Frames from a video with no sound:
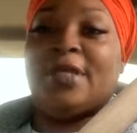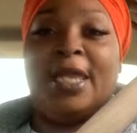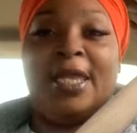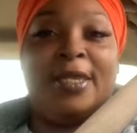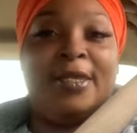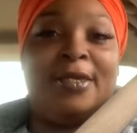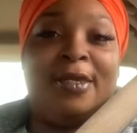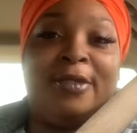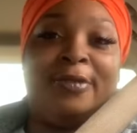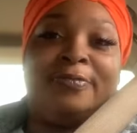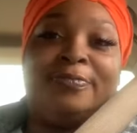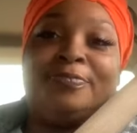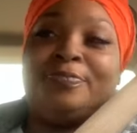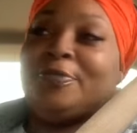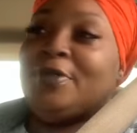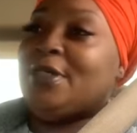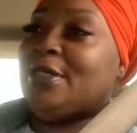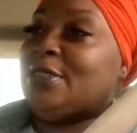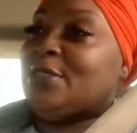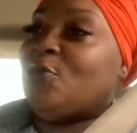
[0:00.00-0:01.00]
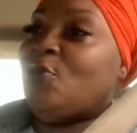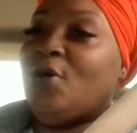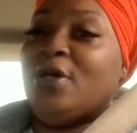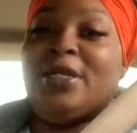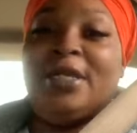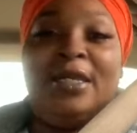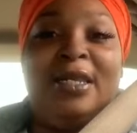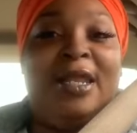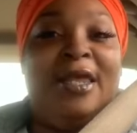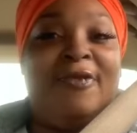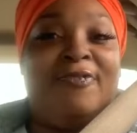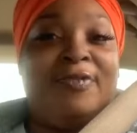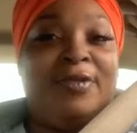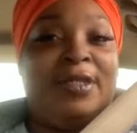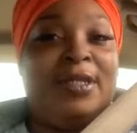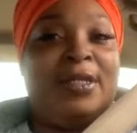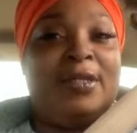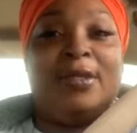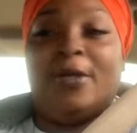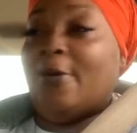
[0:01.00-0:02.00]
Thank you. And it's
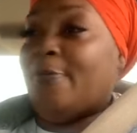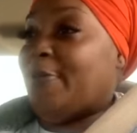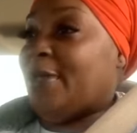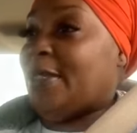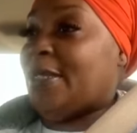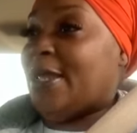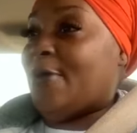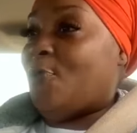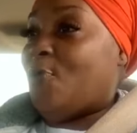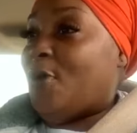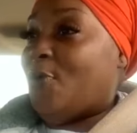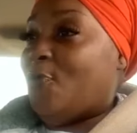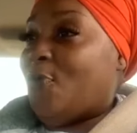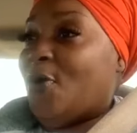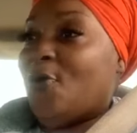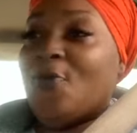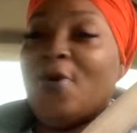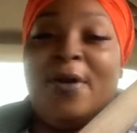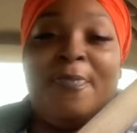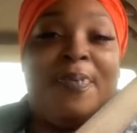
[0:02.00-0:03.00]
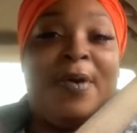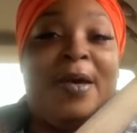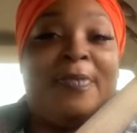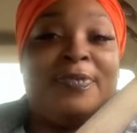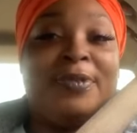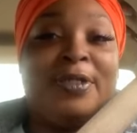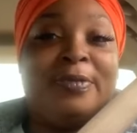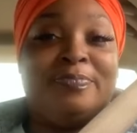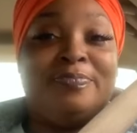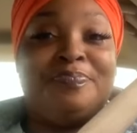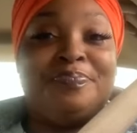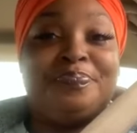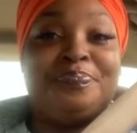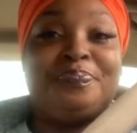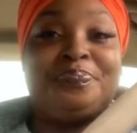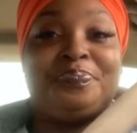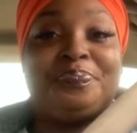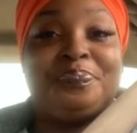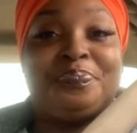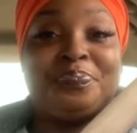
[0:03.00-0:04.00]
111. And I mean, that 111 popped up.
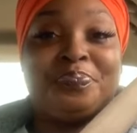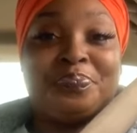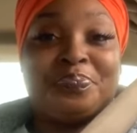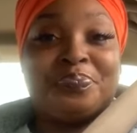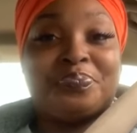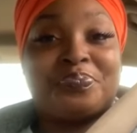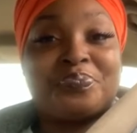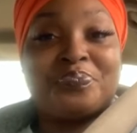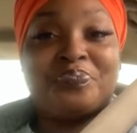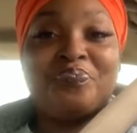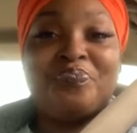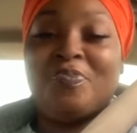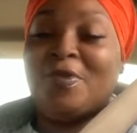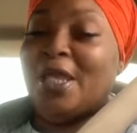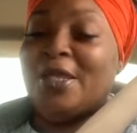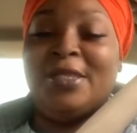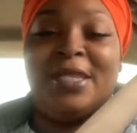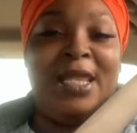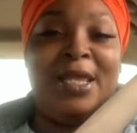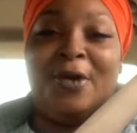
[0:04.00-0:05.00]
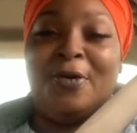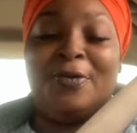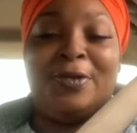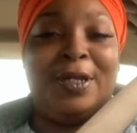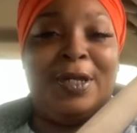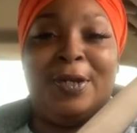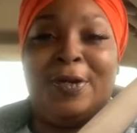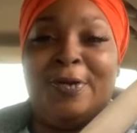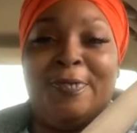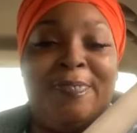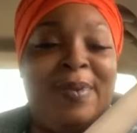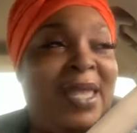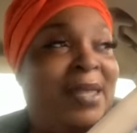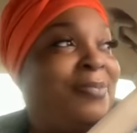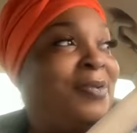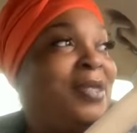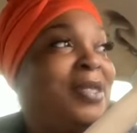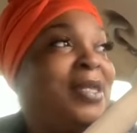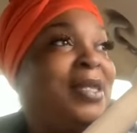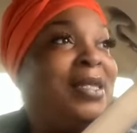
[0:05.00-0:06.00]
Mm-hmm. And they gonna learn,
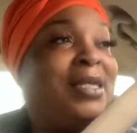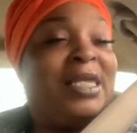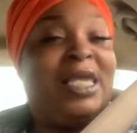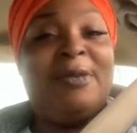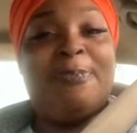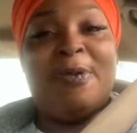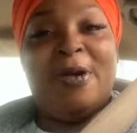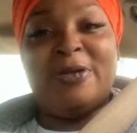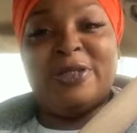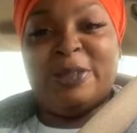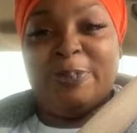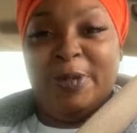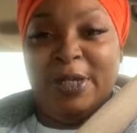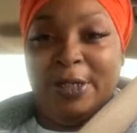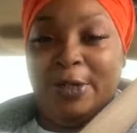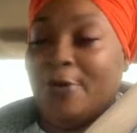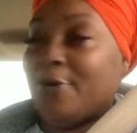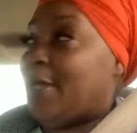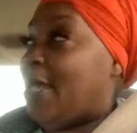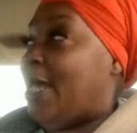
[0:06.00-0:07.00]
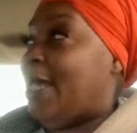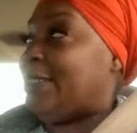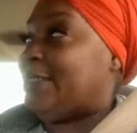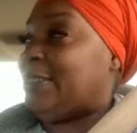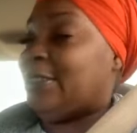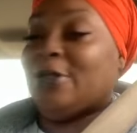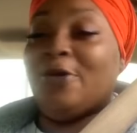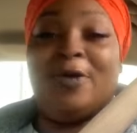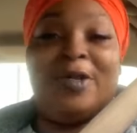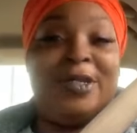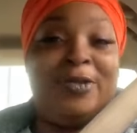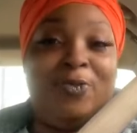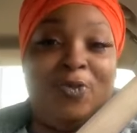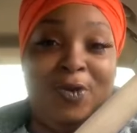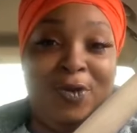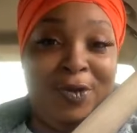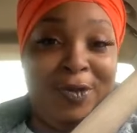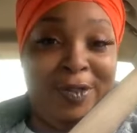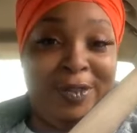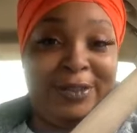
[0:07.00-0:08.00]
baby. Keep on speaking on God's anointed
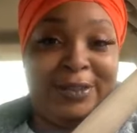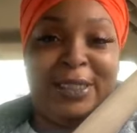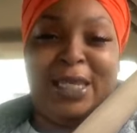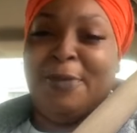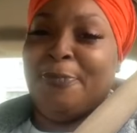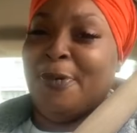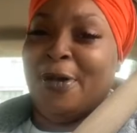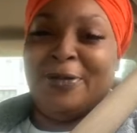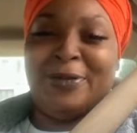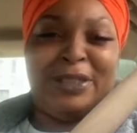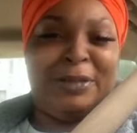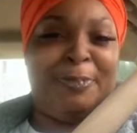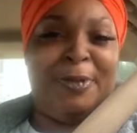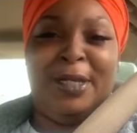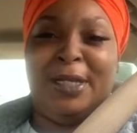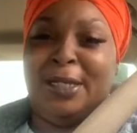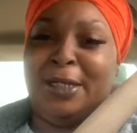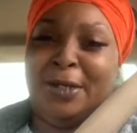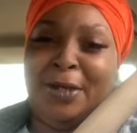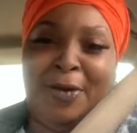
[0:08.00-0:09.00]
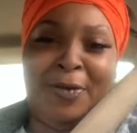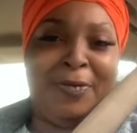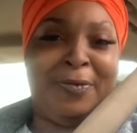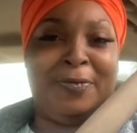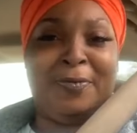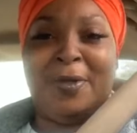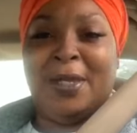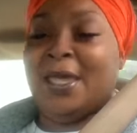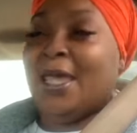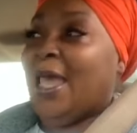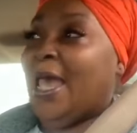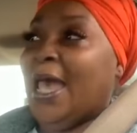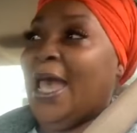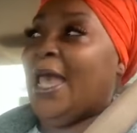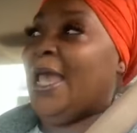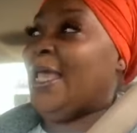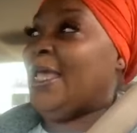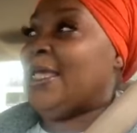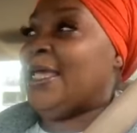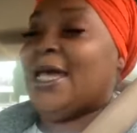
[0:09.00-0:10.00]
ones. Keep on speaking on them.
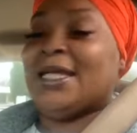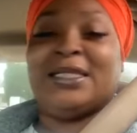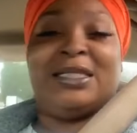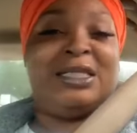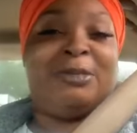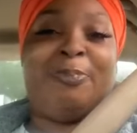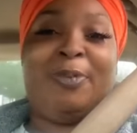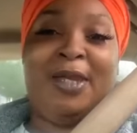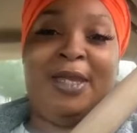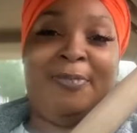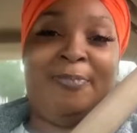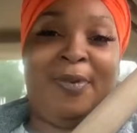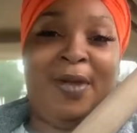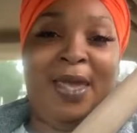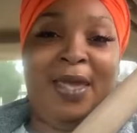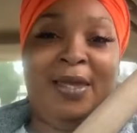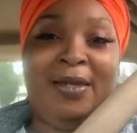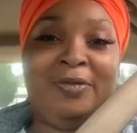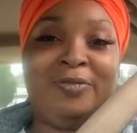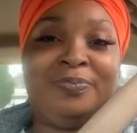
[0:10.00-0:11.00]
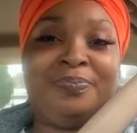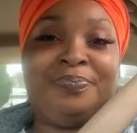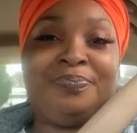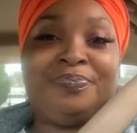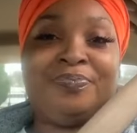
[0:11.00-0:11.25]
I ain't got to speak back.